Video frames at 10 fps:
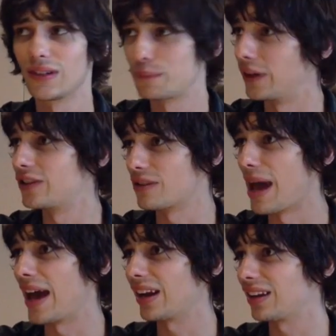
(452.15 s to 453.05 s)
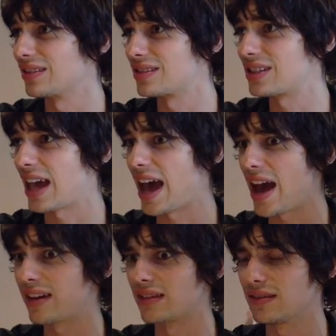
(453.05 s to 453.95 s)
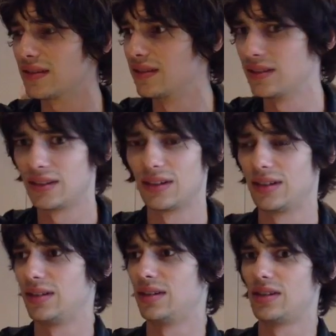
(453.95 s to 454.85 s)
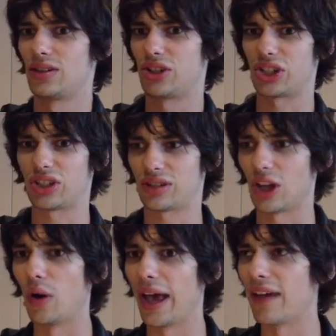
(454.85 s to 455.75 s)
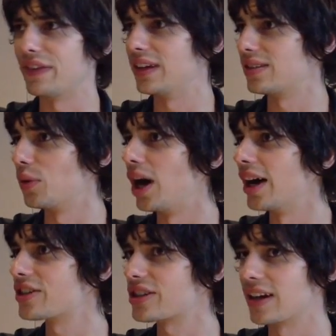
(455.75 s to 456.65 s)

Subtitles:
pretty dramatic and sad and just so heavy to watch.